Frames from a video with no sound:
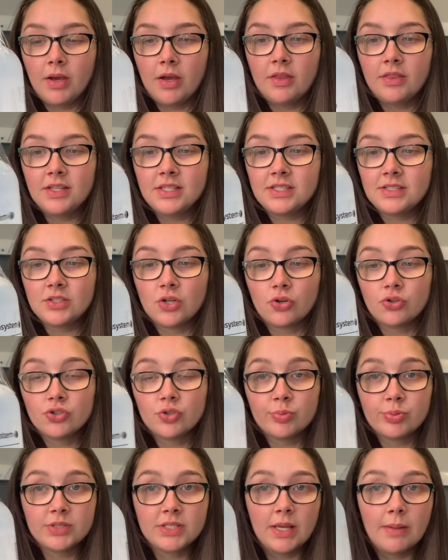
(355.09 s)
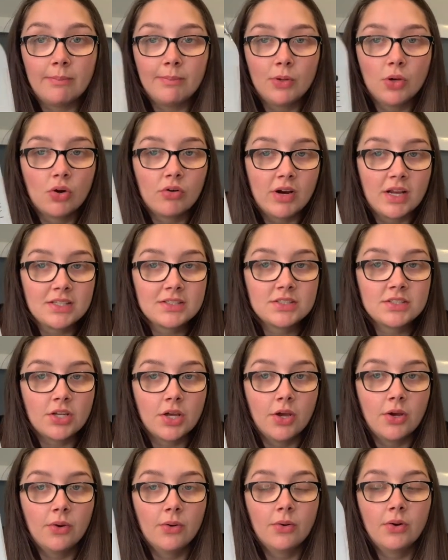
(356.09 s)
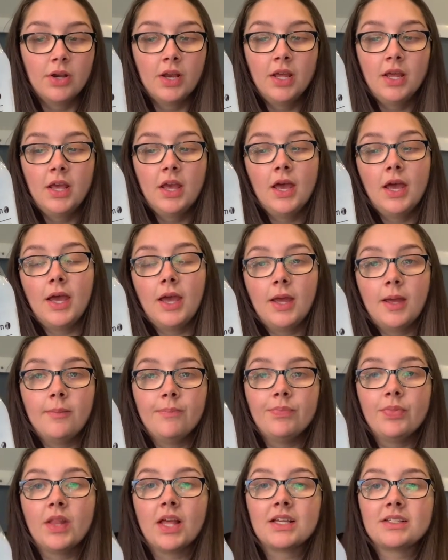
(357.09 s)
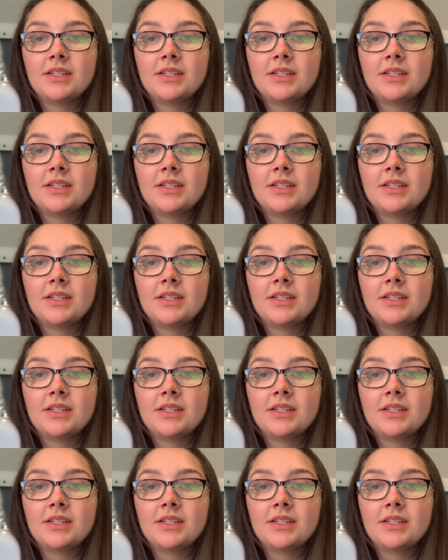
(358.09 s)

This is 100% pure acetone. Like I